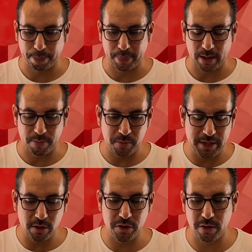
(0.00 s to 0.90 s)
But we
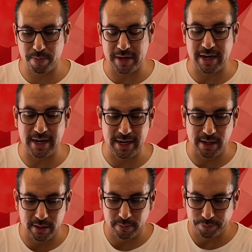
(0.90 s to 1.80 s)
know you're behind
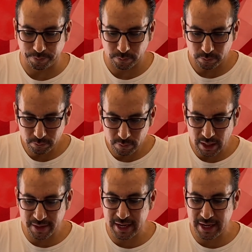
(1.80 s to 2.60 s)
the